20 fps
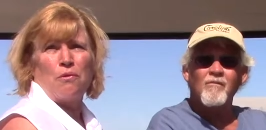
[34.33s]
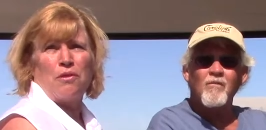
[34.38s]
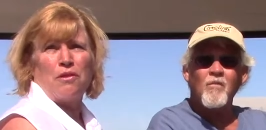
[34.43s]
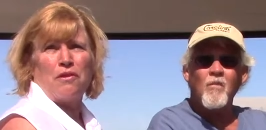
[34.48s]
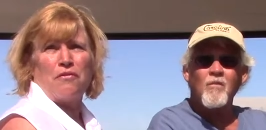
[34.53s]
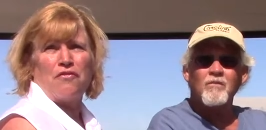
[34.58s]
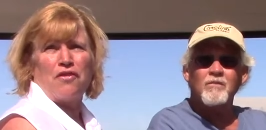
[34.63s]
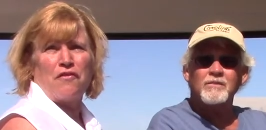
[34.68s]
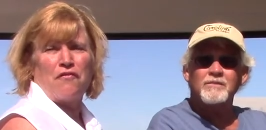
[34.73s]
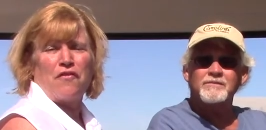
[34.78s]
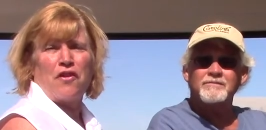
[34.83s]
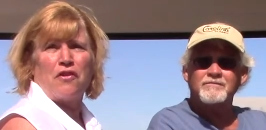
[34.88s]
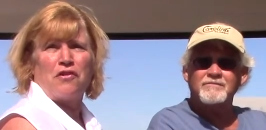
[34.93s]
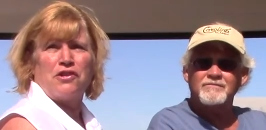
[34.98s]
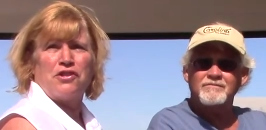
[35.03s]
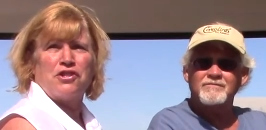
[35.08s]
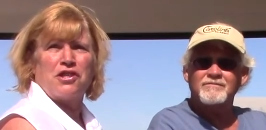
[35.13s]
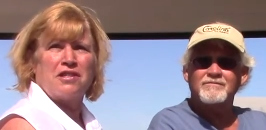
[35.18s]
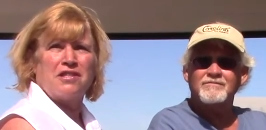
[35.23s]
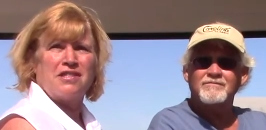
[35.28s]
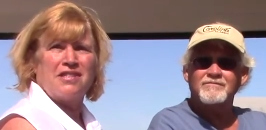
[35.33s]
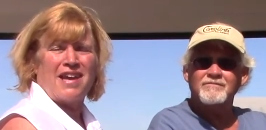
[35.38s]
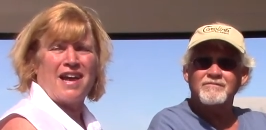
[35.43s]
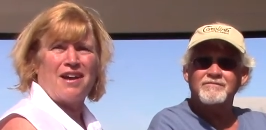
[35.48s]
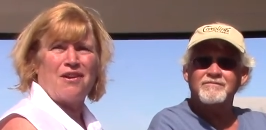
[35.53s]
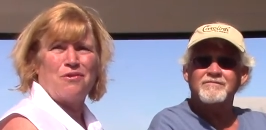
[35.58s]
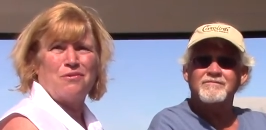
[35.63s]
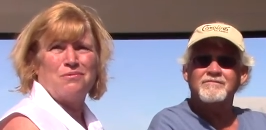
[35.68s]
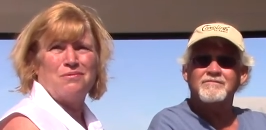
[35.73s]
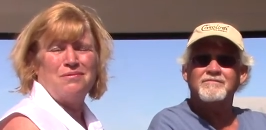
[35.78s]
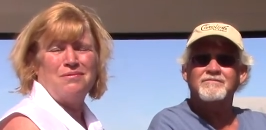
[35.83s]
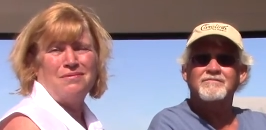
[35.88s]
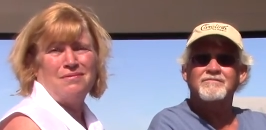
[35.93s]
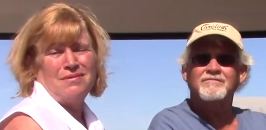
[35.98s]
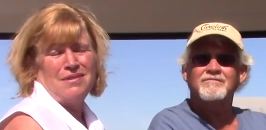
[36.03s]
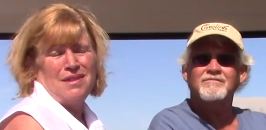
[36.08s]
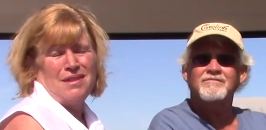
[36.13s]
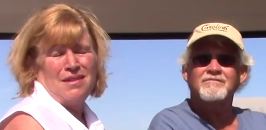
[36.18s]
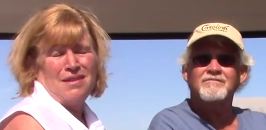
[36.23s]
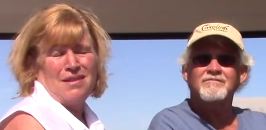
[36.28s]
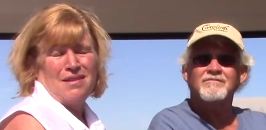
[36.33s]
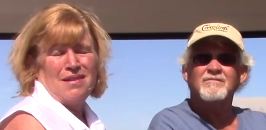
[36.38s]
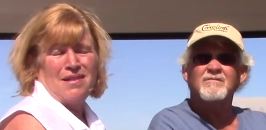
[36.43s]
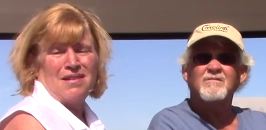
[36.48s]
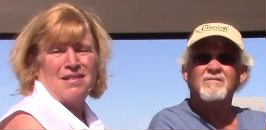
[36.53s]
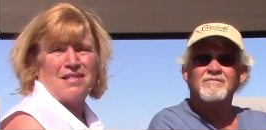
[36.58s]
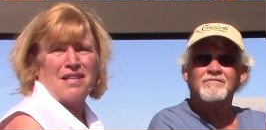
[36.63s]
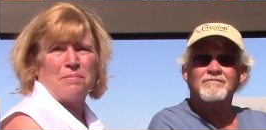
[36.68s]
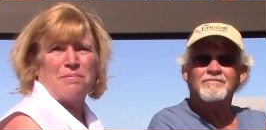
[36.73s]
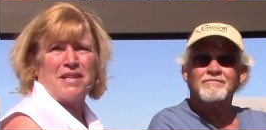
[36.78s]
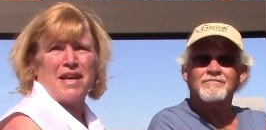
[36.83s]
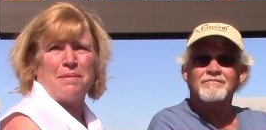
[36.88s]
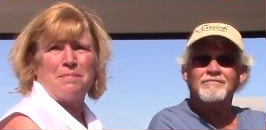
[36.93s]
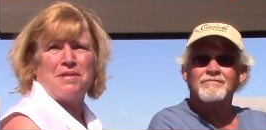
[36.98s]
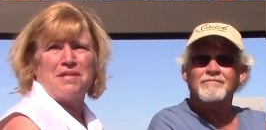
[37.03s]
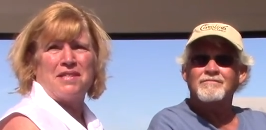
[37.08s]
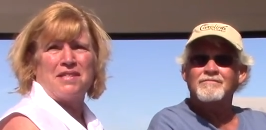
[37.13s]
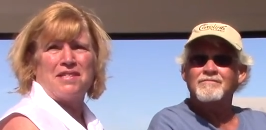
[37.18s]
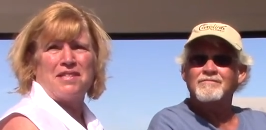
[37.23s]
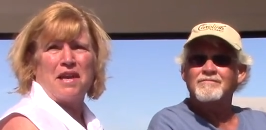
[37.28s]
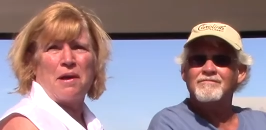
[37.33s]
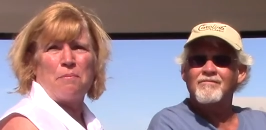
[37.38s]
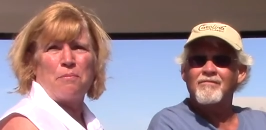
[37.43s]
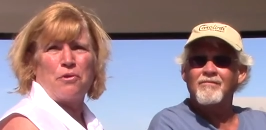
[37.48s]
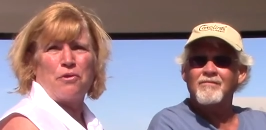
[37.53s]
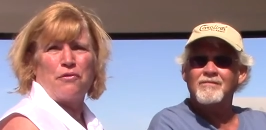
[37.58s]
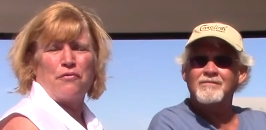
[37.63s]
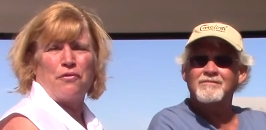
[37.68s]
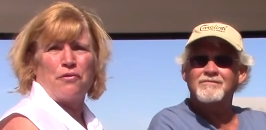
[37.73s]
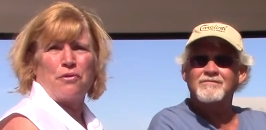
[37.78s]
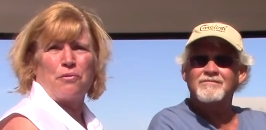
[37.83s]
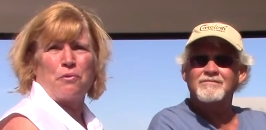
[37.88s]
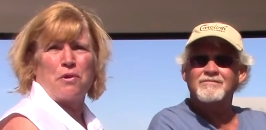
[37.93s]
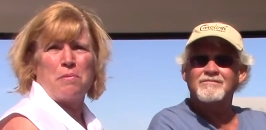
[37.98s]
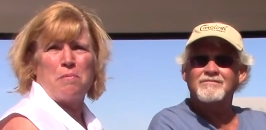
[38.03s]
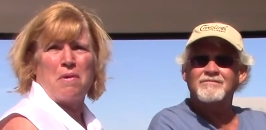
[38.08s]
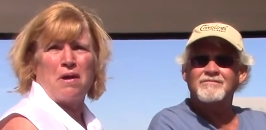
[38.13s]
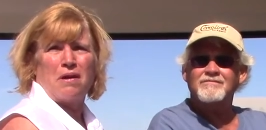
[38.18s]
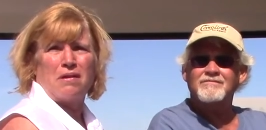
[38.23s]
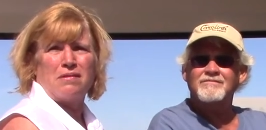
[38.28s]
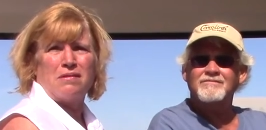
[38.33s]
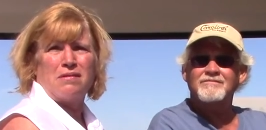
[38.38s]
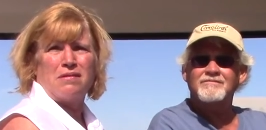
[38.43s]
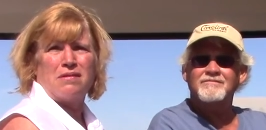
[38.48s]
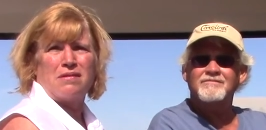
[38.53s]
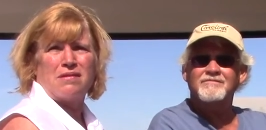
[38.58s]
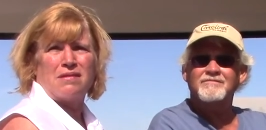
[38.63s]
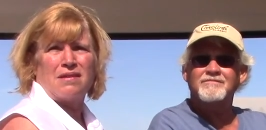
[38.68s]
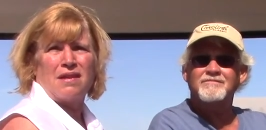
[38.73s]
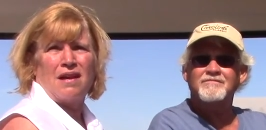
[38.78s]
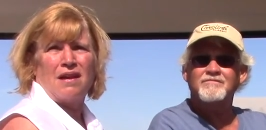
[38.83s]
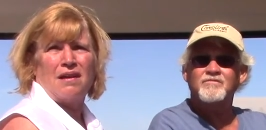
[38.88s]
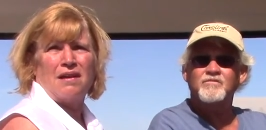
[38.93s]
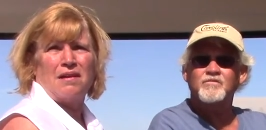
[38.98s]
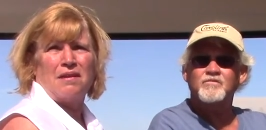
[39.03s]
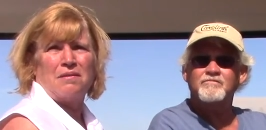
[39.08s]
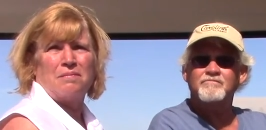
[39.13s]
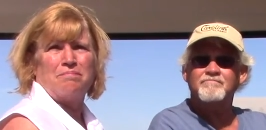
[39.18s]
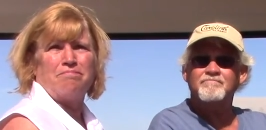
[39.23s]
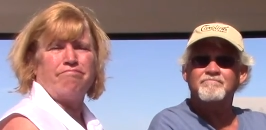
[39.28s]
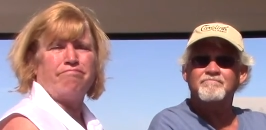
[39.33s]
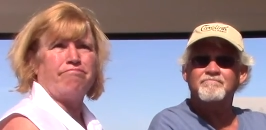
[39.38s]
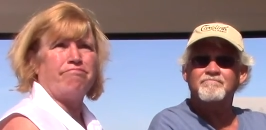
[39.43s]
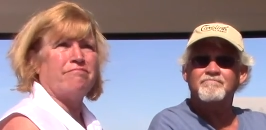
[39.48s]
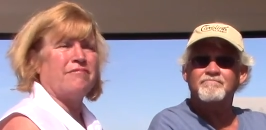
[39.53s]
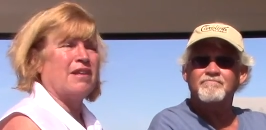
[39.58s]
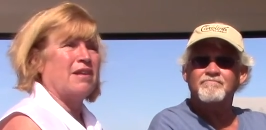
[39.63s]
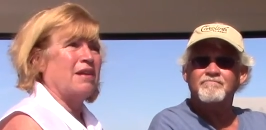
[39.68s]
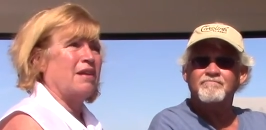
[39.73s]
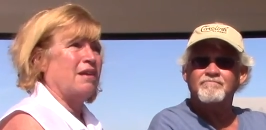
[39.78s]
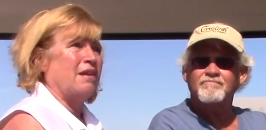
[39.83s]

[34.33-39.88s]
Speaker 1: The, the ferry shuts down sometimes December for three months, um, and,